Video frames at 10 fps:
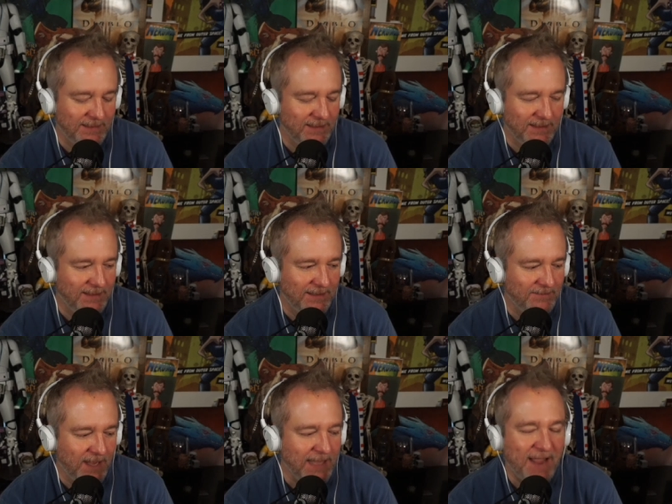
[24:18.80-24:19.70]
Uh,
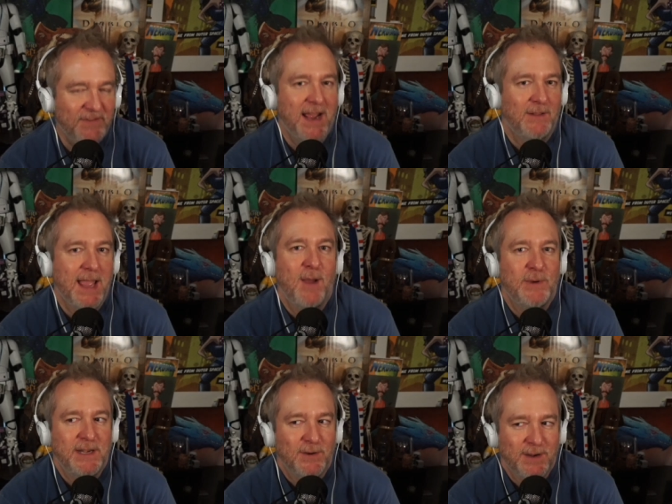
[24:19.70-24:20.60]
I laughed out loud
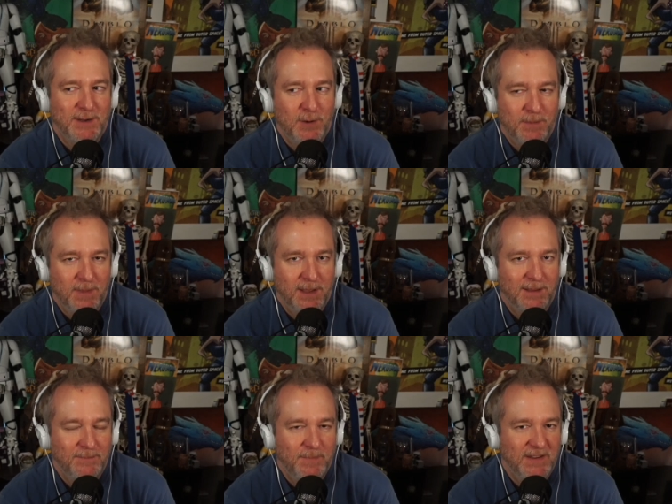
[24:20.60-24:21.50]
when he turned into a,
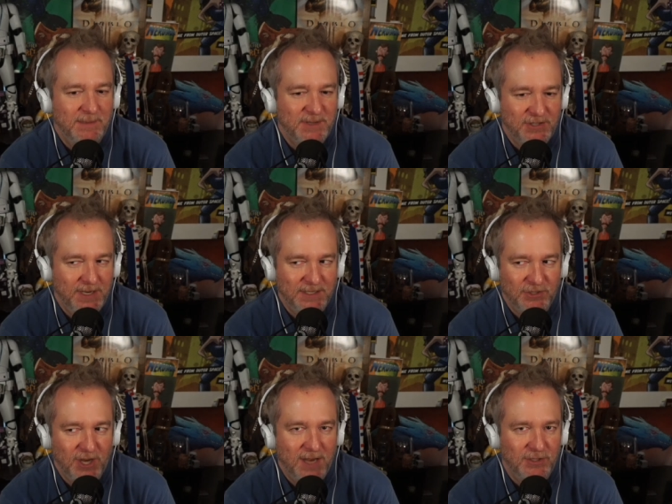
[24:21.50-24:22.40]
a betting machine and
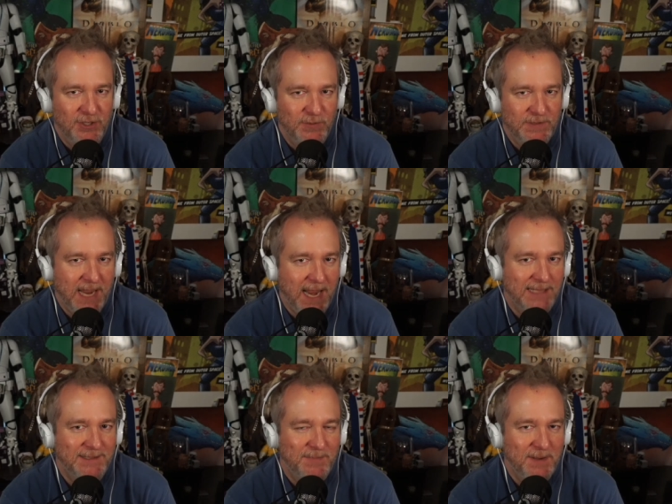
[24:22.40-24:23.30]
shot juice
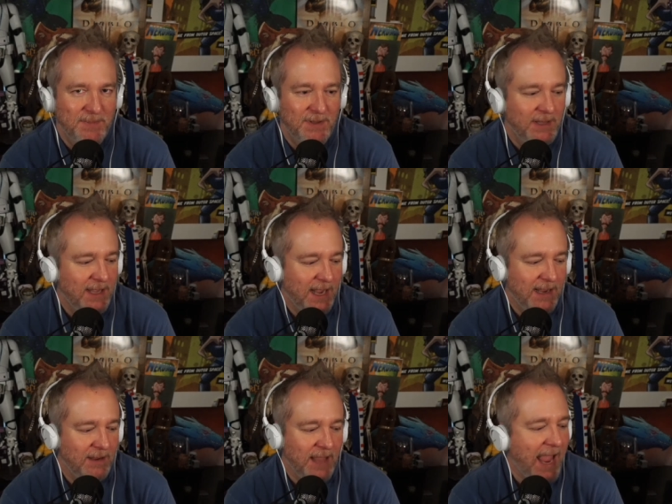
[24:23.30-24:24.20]
cans at people. I,
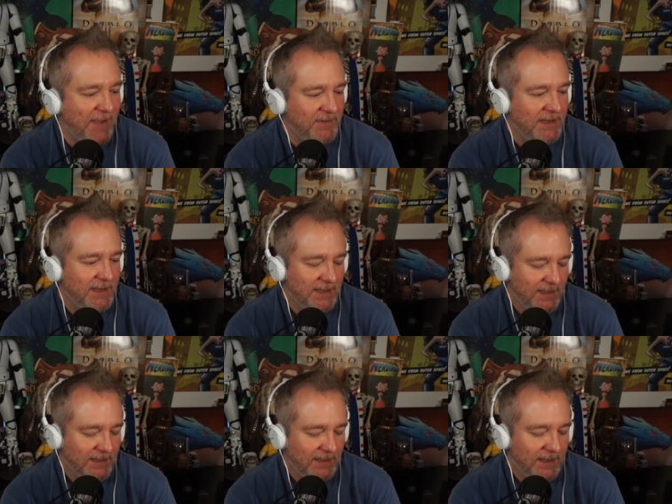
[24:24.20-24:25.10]
I laughed.
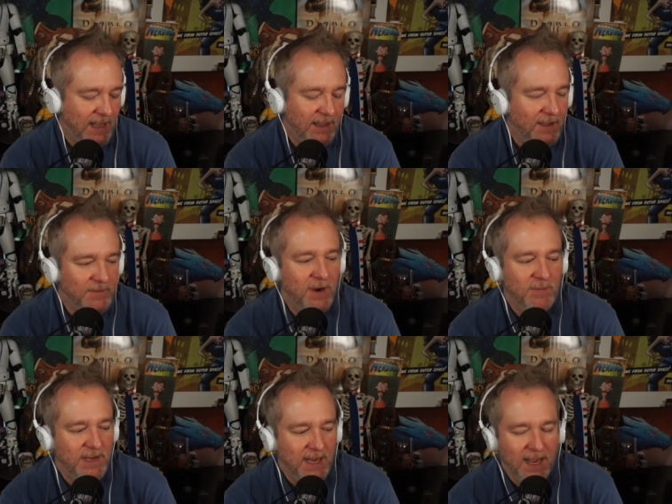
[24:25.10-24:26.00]
I love
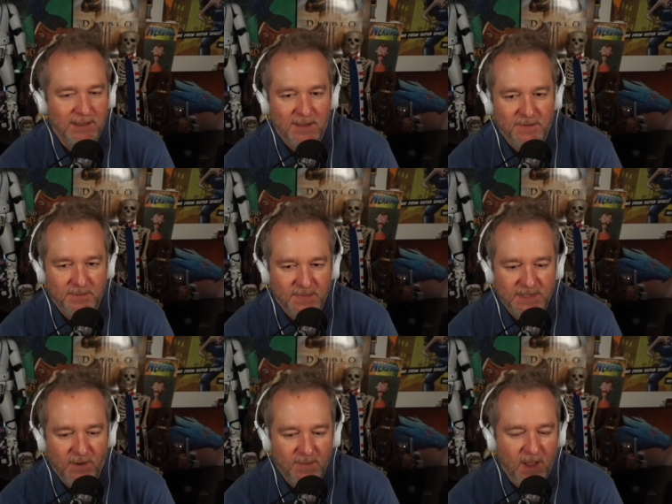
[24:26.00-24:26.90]
Kirby. I love him.
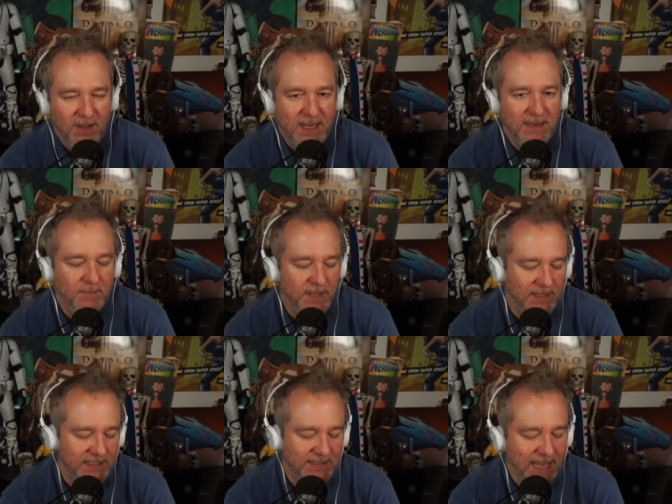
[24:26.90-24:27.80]
So I'm all in. But
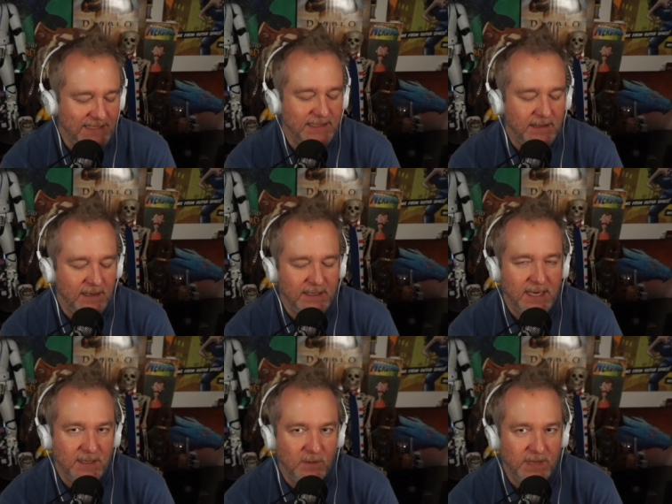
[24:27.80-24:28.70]
this that's the
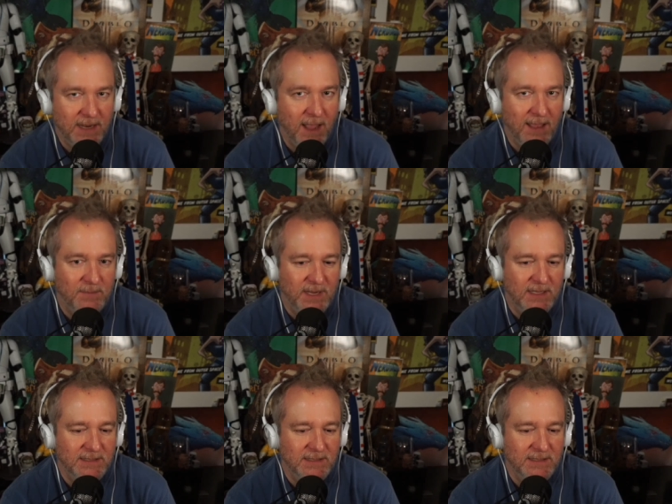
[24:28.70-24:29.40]
Nintendo dichotomy.